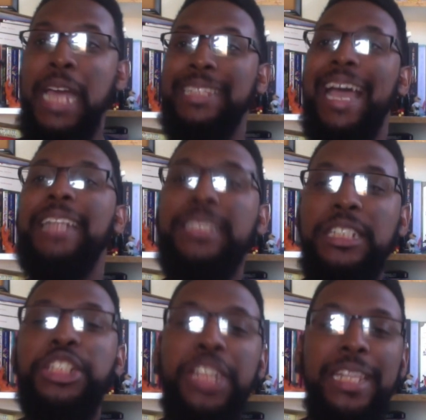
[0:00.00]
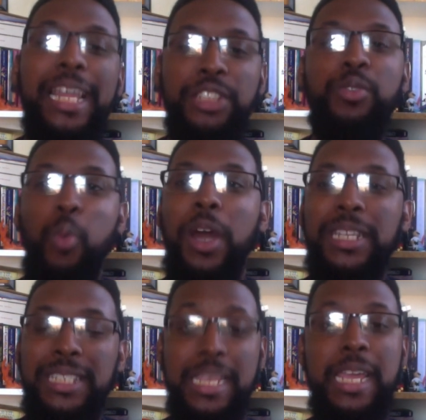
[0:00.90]
That's the shit that you want to
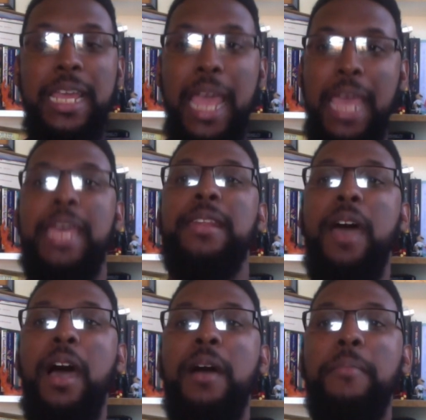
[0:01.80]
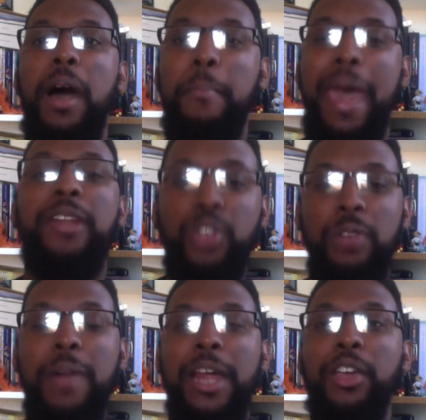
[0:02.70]
see in a battle
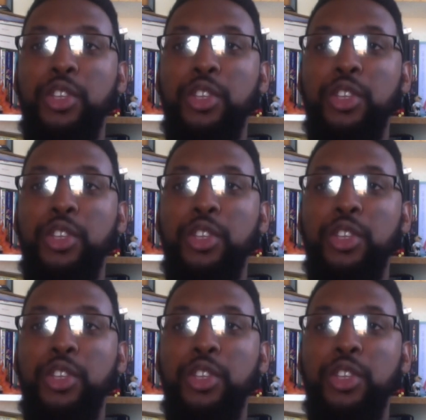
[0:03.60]
shonen manga.